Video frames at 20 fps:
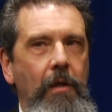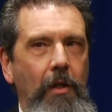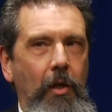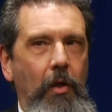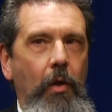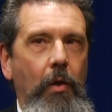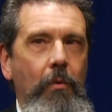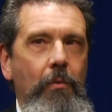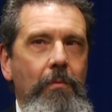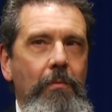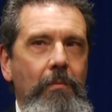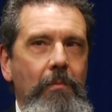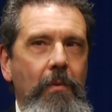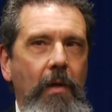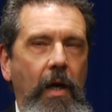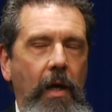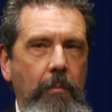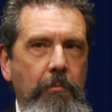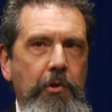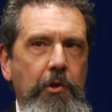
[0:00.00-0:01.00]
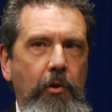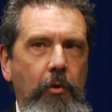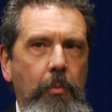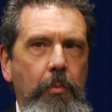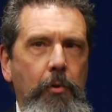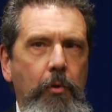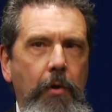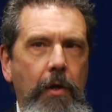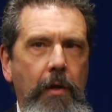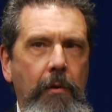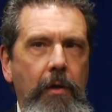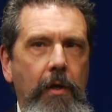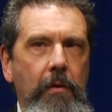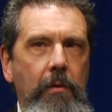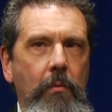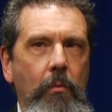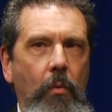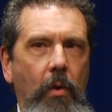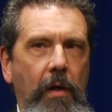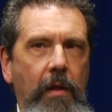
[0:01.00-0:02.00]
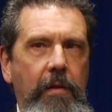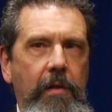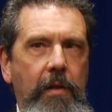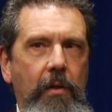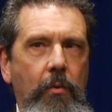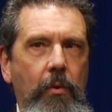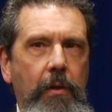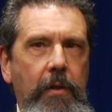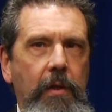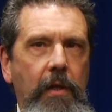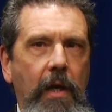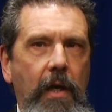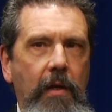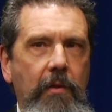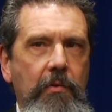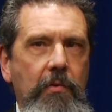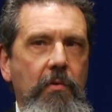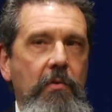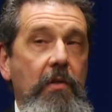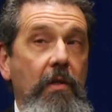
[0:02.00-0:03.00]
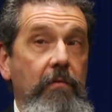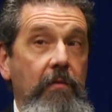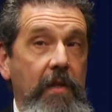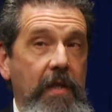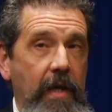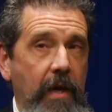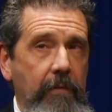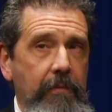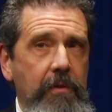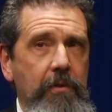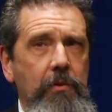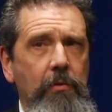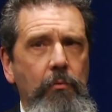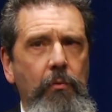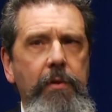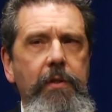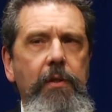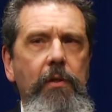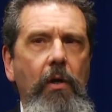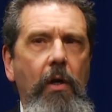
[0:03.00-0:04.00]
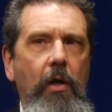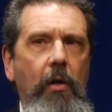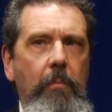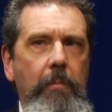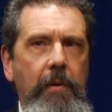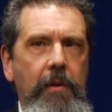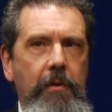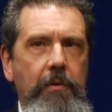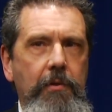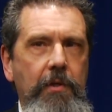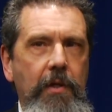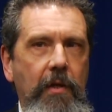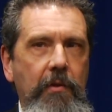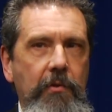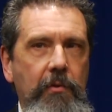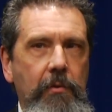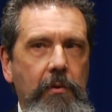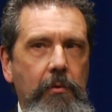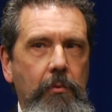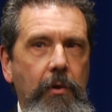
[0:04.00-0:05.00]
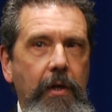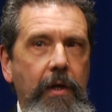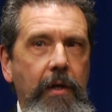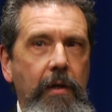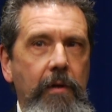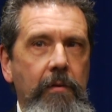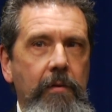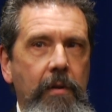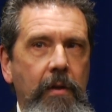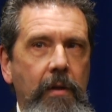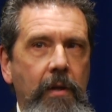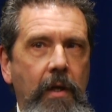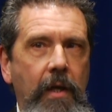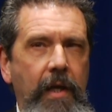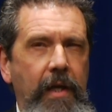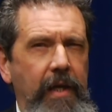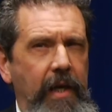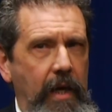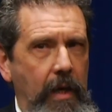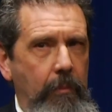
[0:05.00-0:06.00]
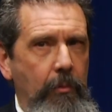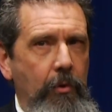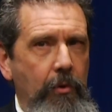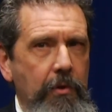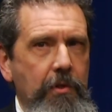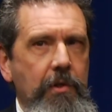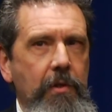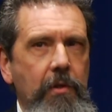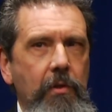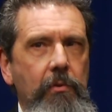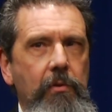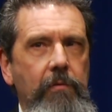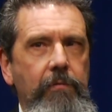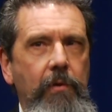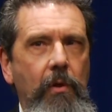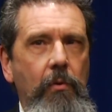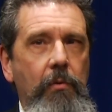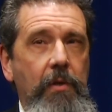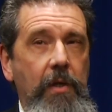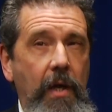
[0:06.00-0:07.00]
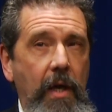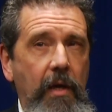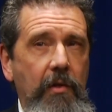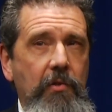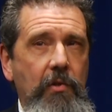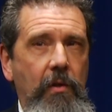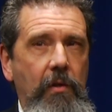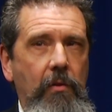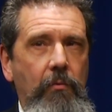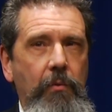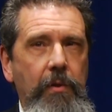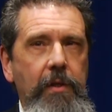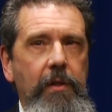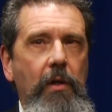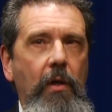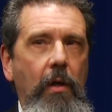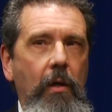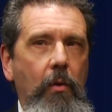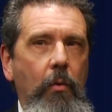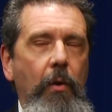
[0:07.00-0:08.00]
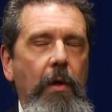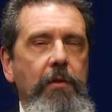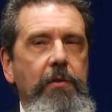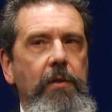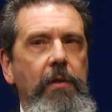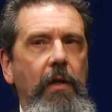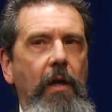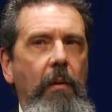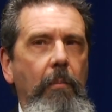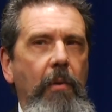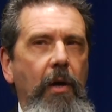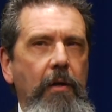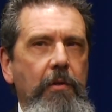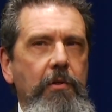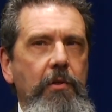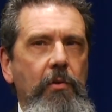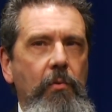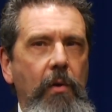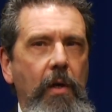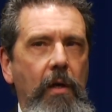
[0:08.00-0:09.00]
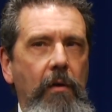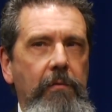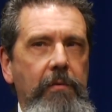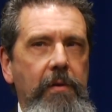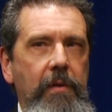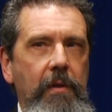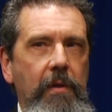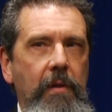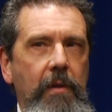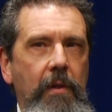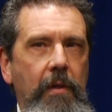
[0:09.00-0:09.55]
Hello, I'm Joe Pereira, one of the organizers of the effort to recall Mayor Jasiel Correia, and I am urging you to vote yes on the recall question on March 12th.